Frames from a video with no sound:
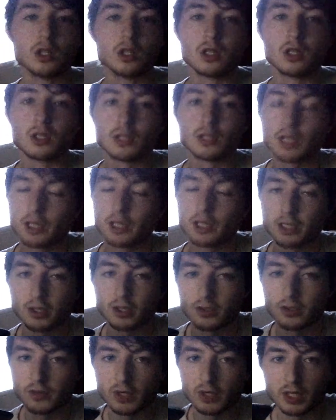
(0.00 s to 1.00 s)
Turns out it's
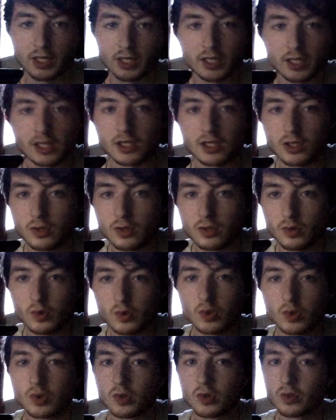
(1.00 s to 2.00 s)
very easy to
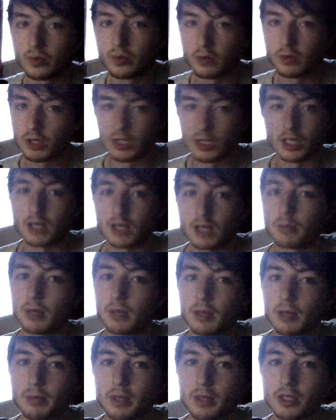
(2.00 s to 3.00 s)
use when you're taking bad
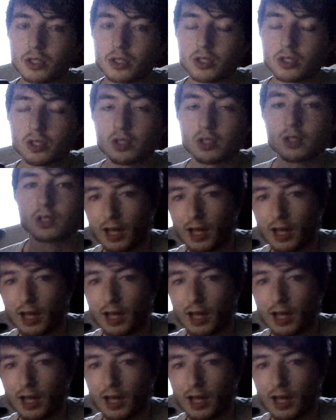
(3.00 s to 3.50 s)
pictures.